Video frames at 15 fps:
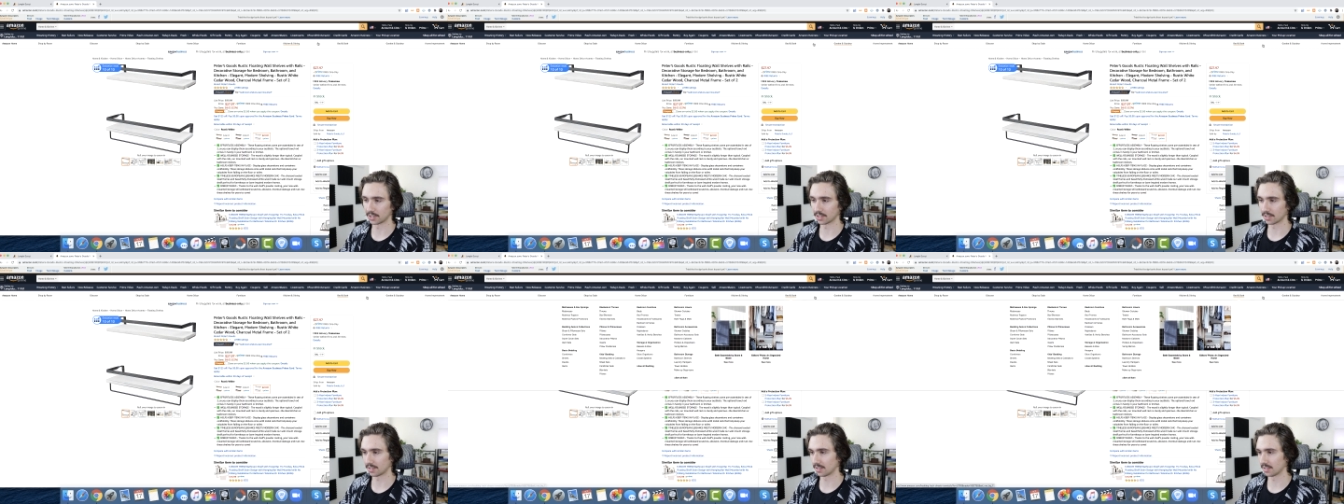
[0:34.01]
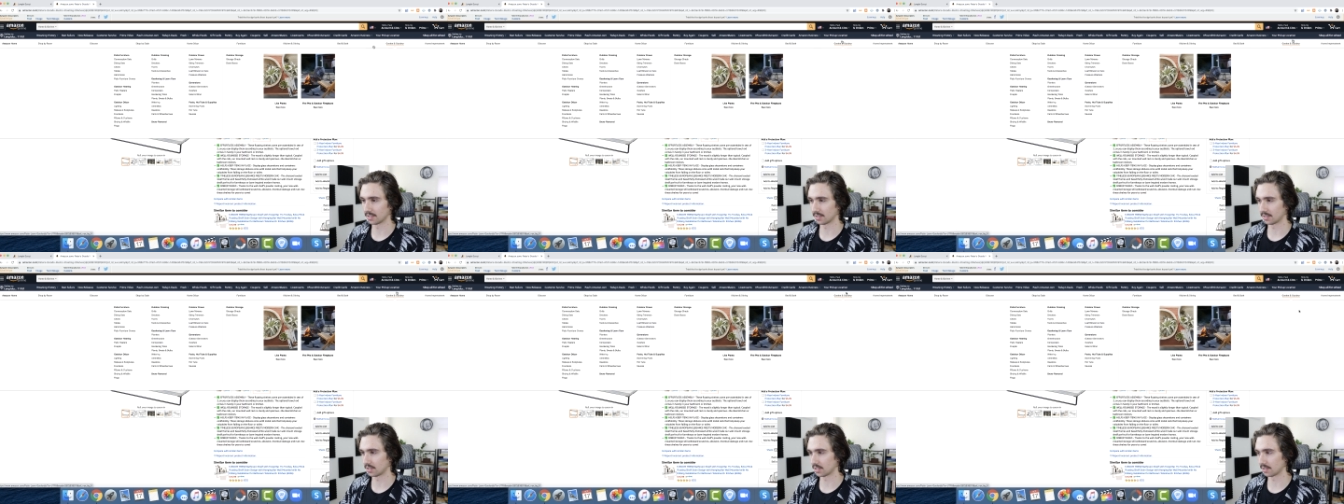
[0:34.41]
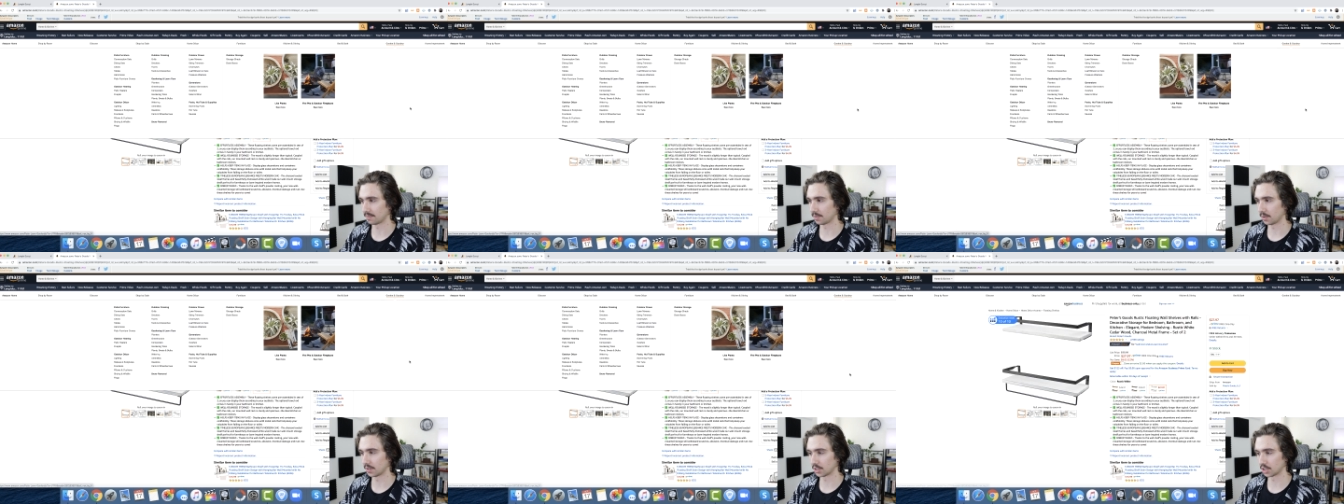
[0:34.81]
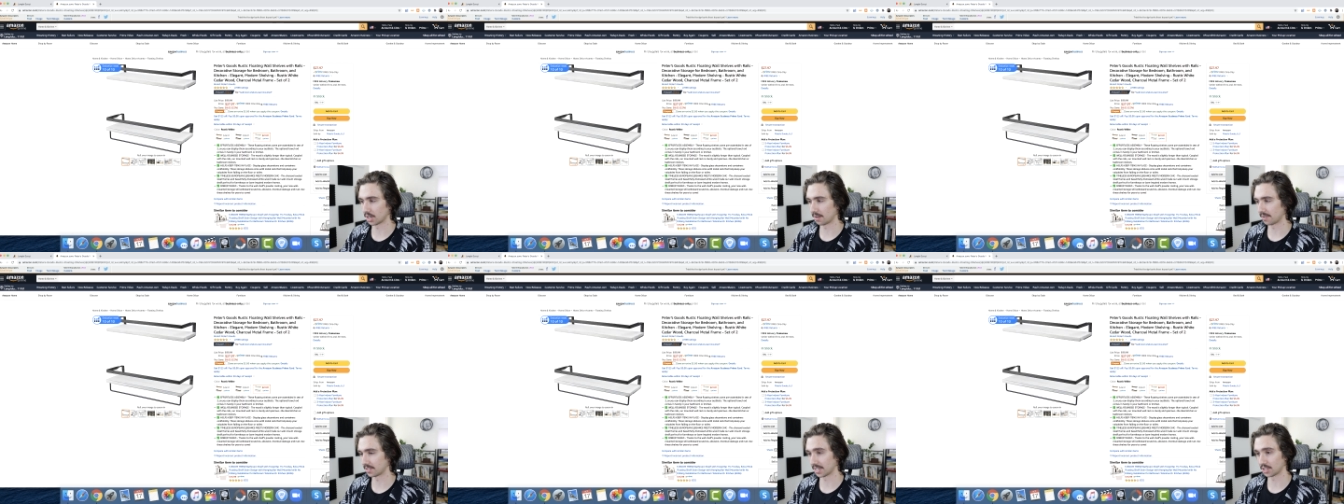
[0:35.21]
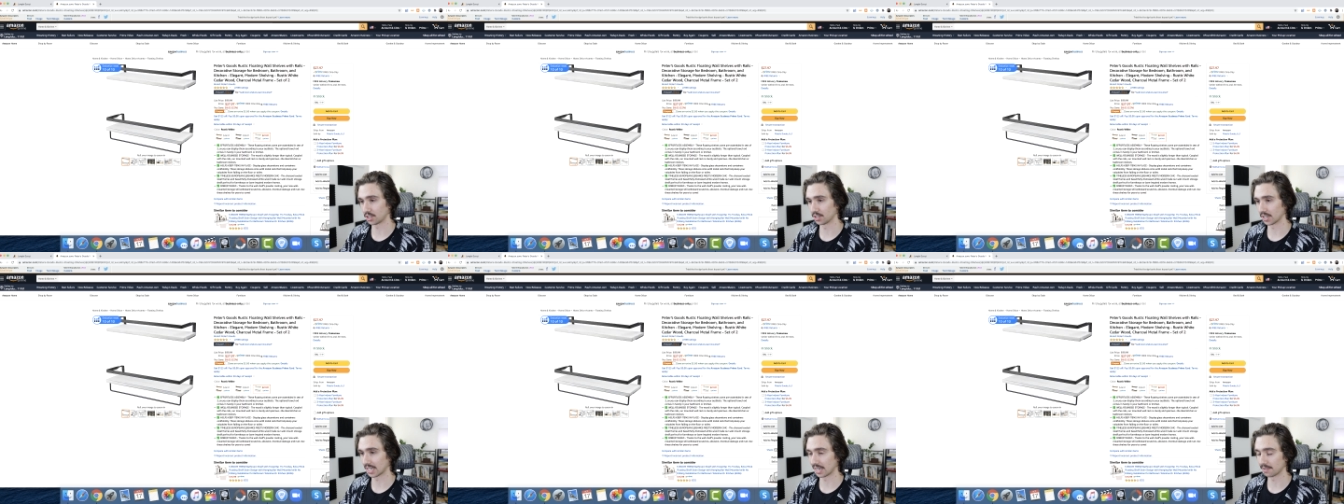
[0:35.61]
Just This is just a floating shelf. I was
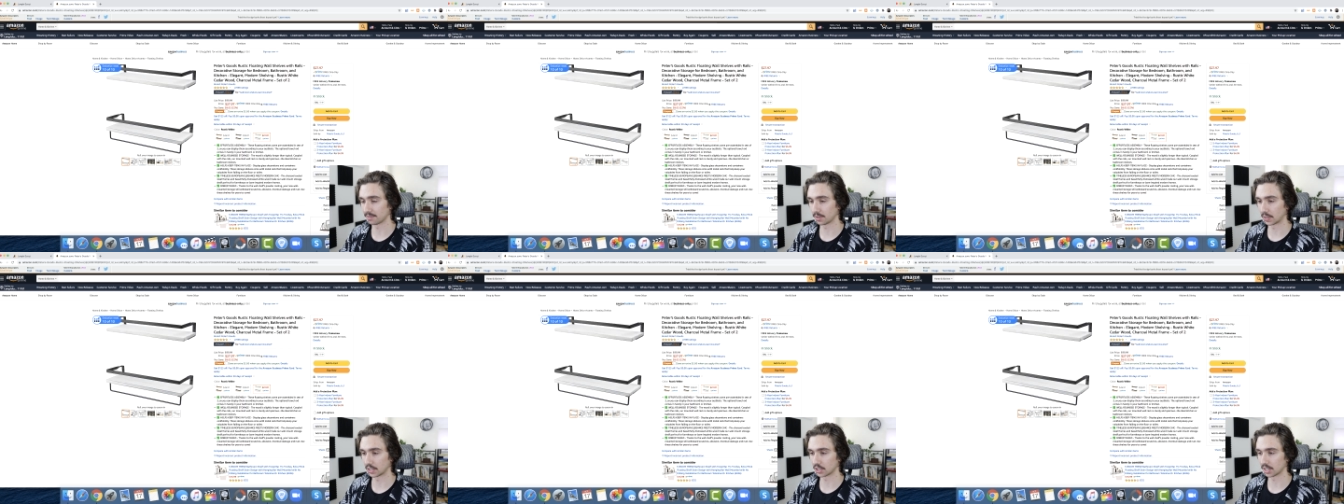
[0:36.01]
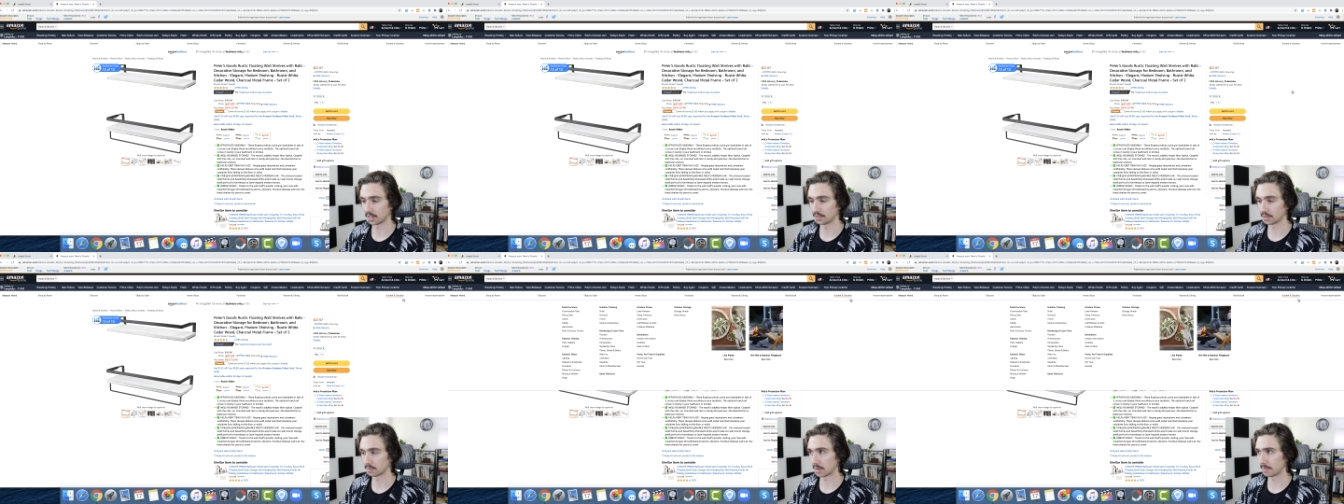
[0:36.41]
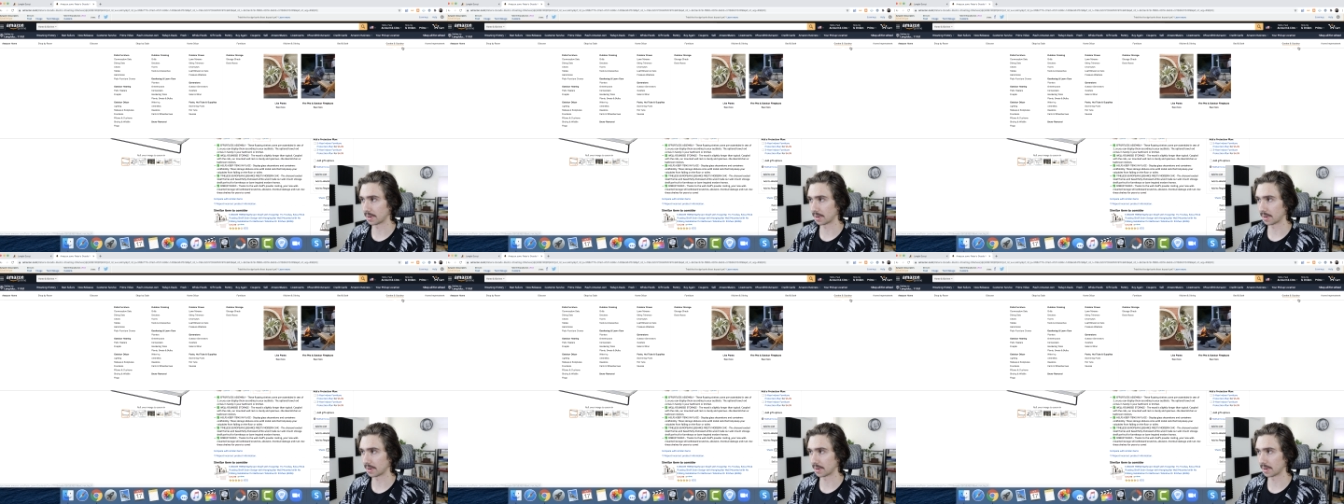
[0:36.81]
actually looking at floating shelves for my